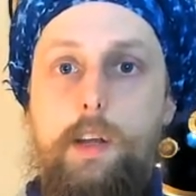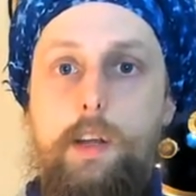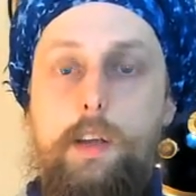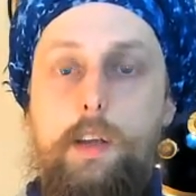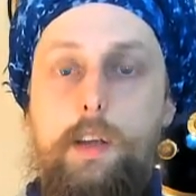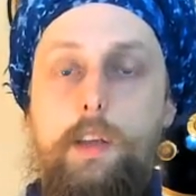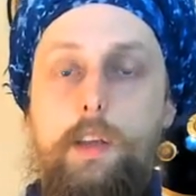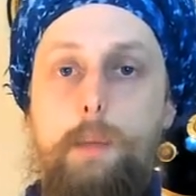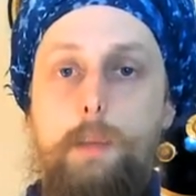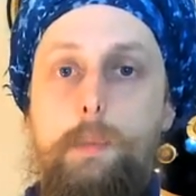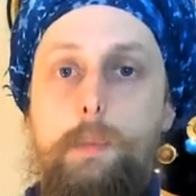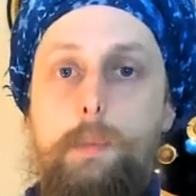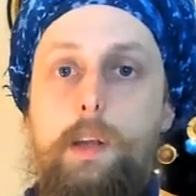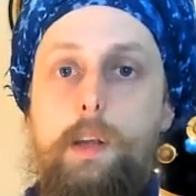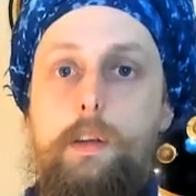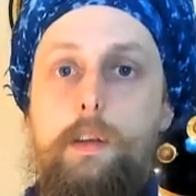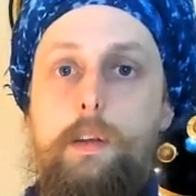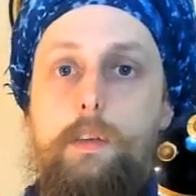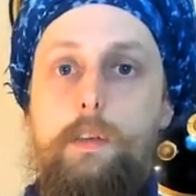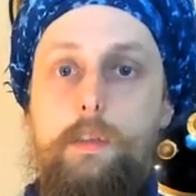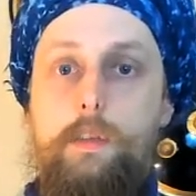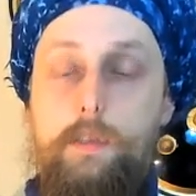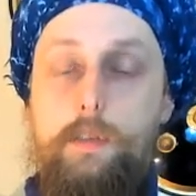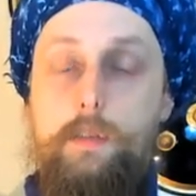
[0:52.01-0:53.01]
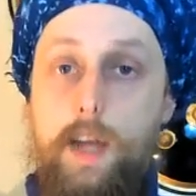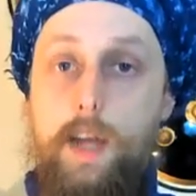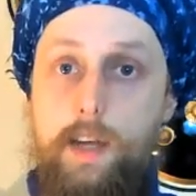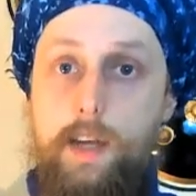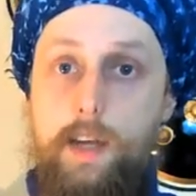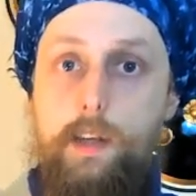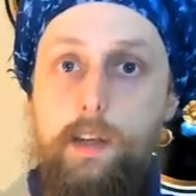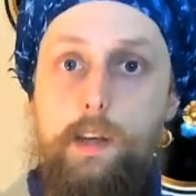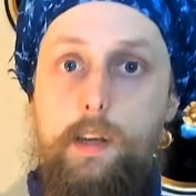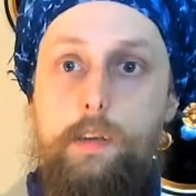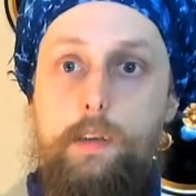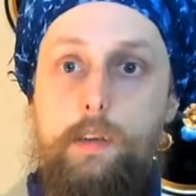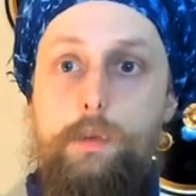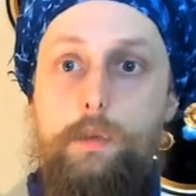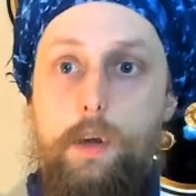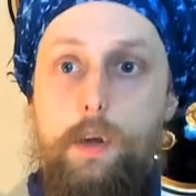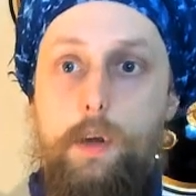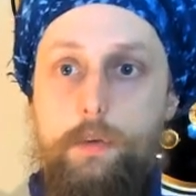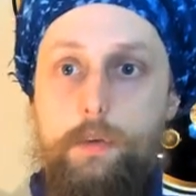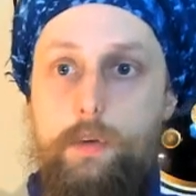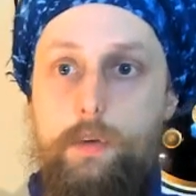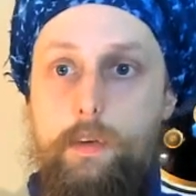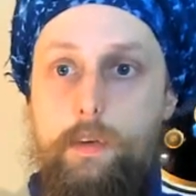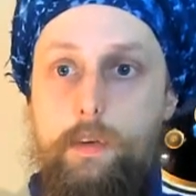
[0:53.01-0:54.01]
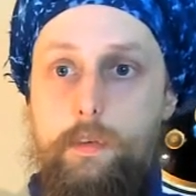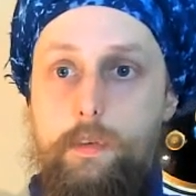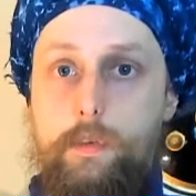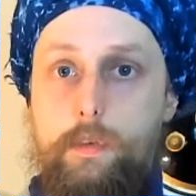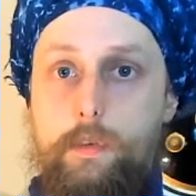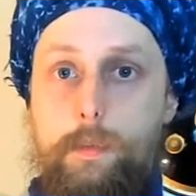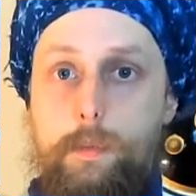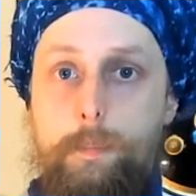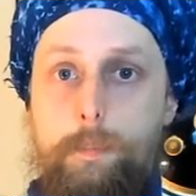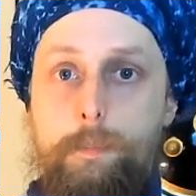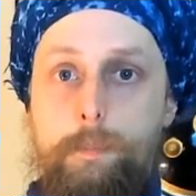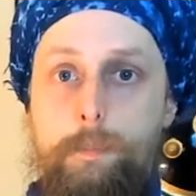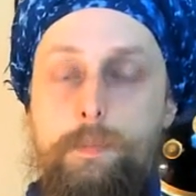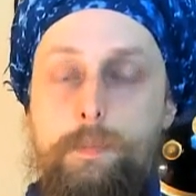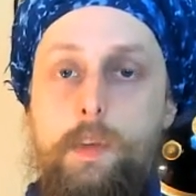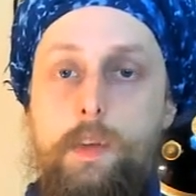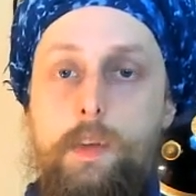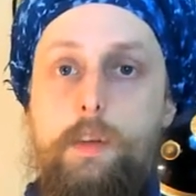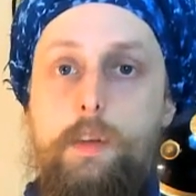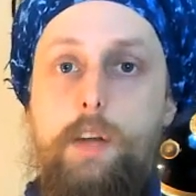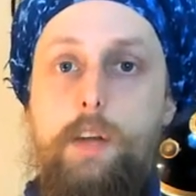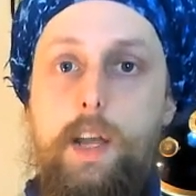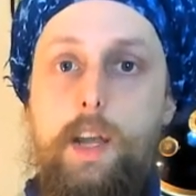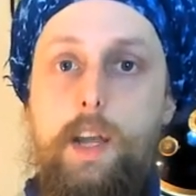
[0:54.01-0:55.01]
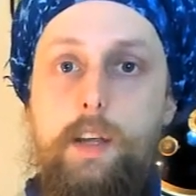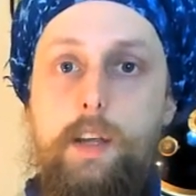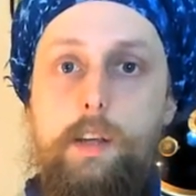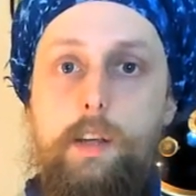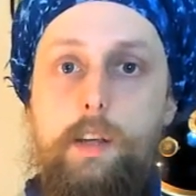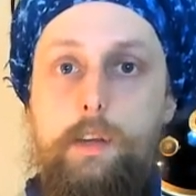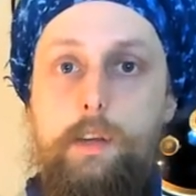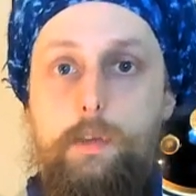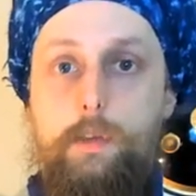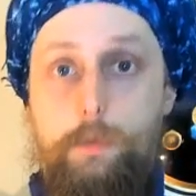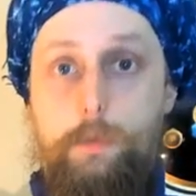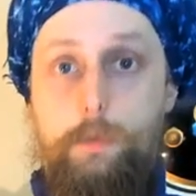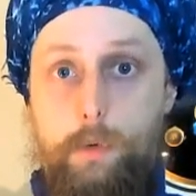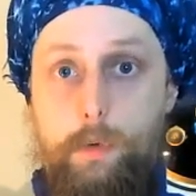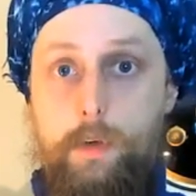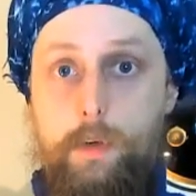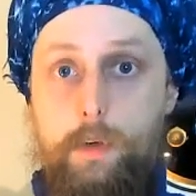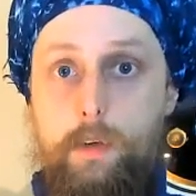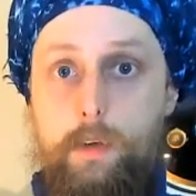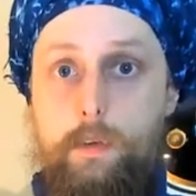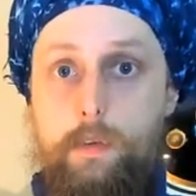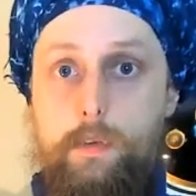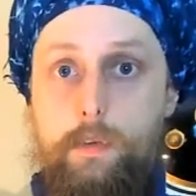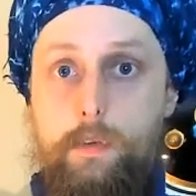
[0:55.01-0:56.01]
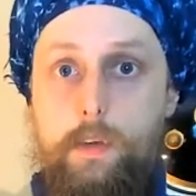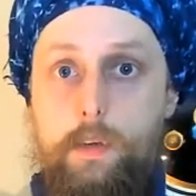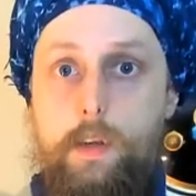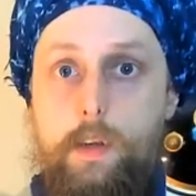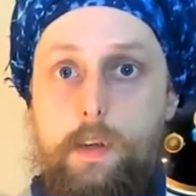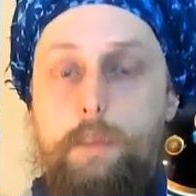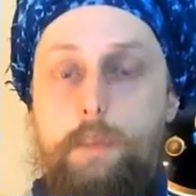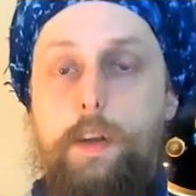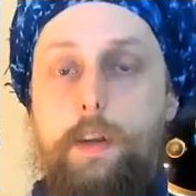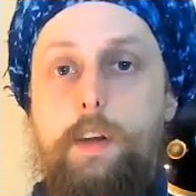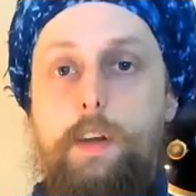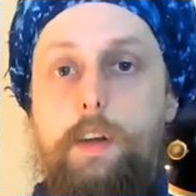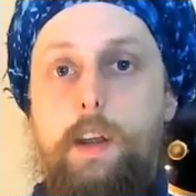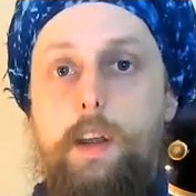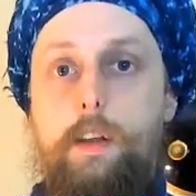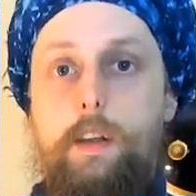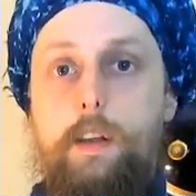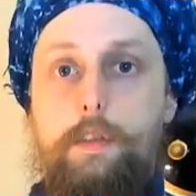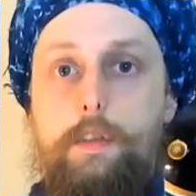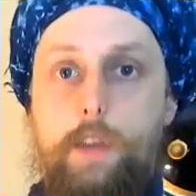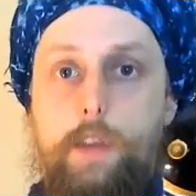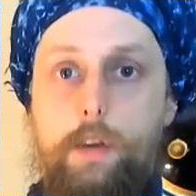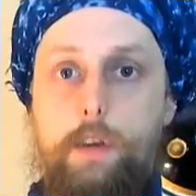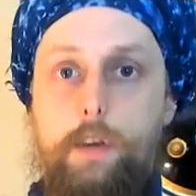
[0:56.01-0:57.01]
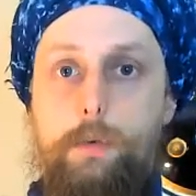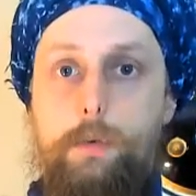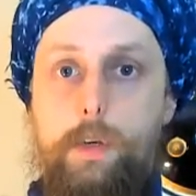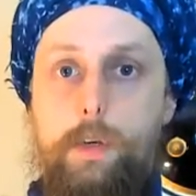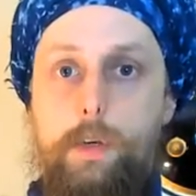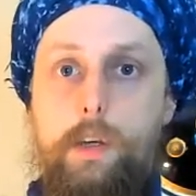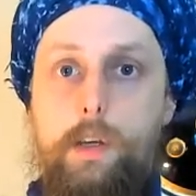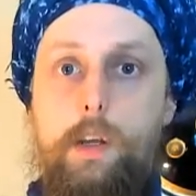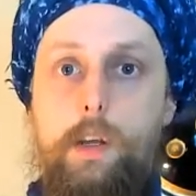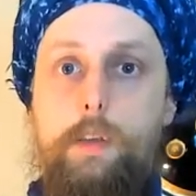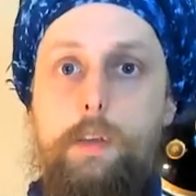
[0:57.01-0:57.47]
That means Deg is cauldrons, Teg is swords, Fateh is victory.